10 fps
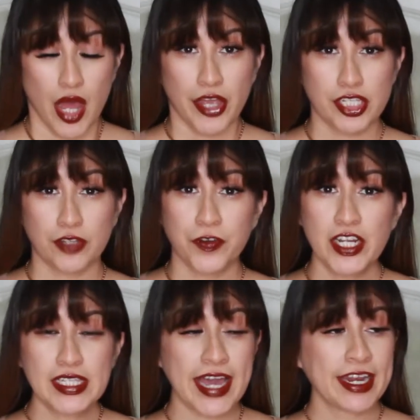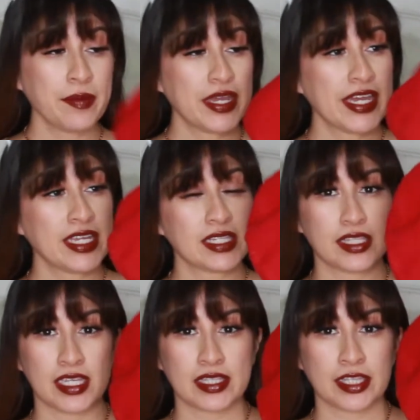Okay, so the first item is
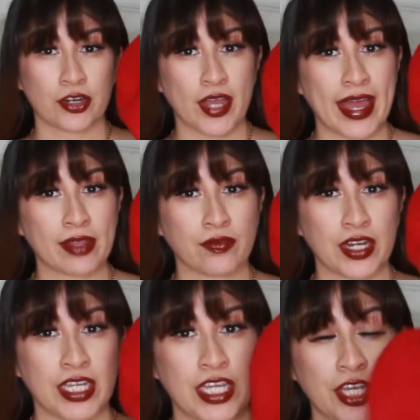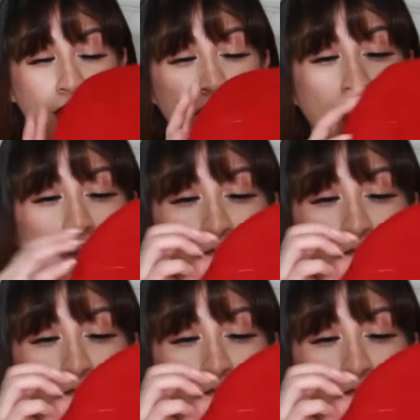this little hat right here.